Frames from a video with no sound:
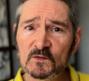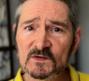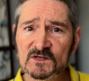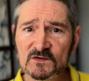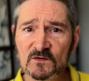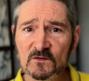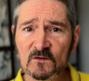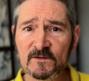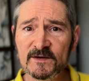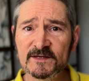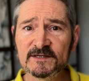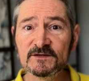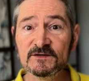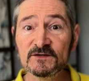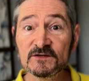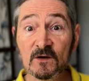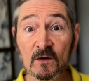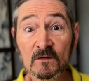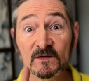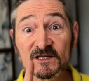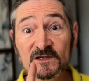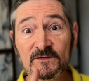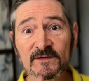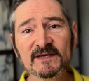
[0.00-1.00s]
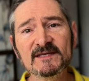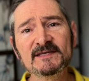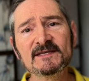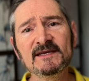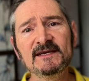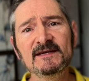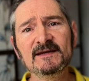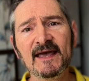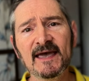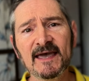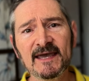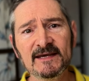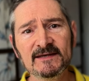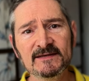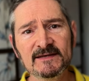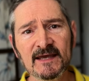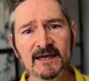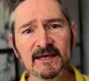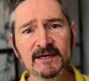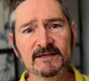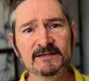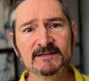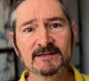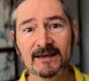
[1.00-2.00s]
stories not to exceed 8
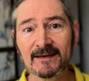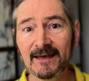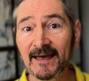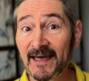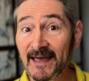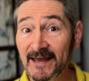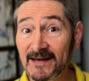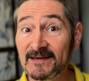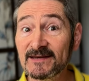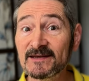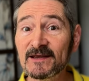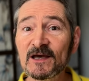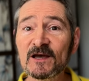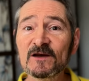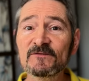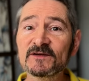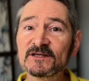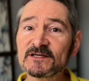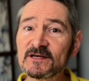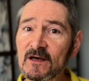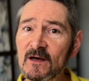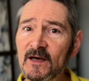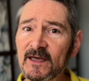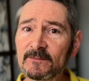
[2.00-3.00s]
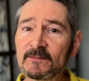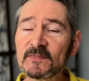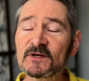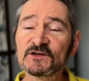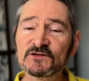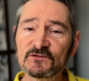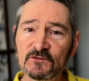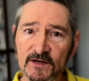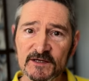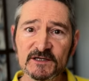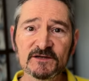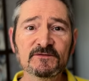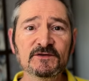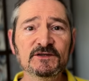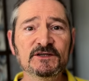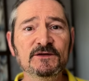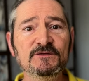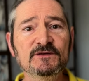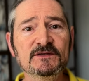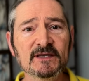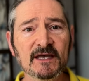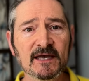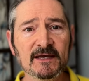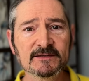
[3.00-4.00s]
days, and over time, try to
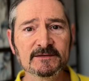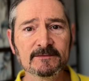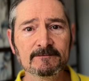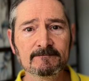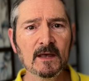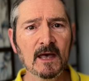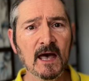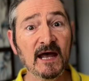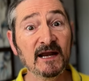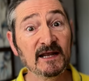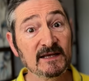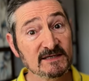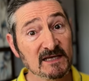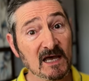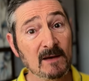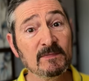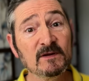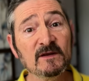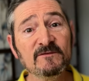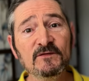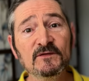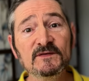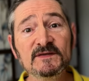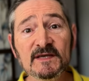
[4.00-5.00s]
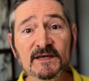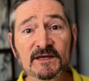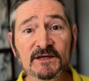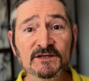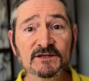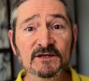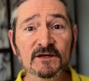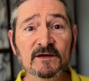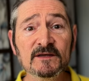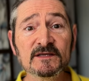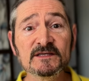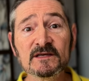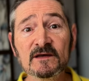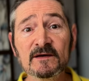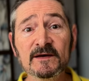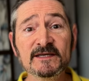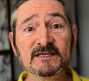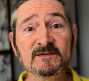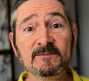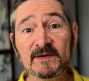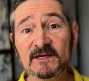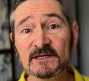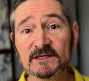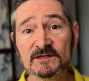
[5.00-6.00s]
reduce that. An example of your
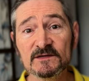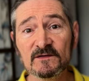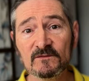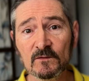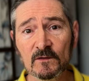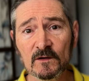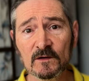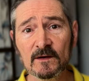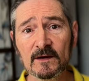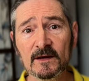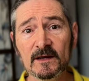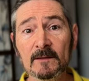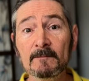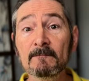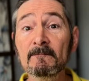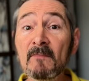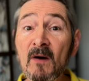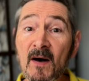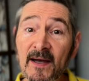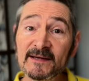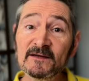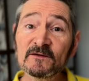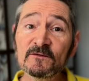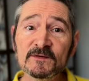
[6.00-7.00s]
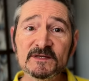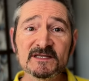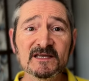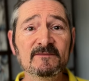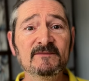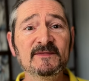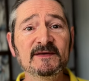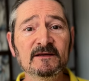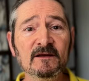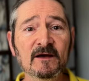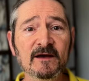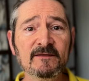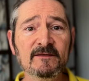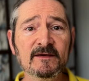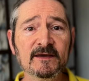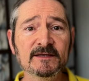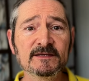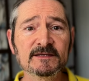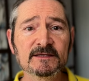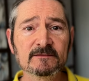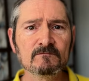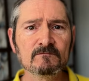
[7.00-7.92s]
t-shirt-sized pieces of work might look something like this.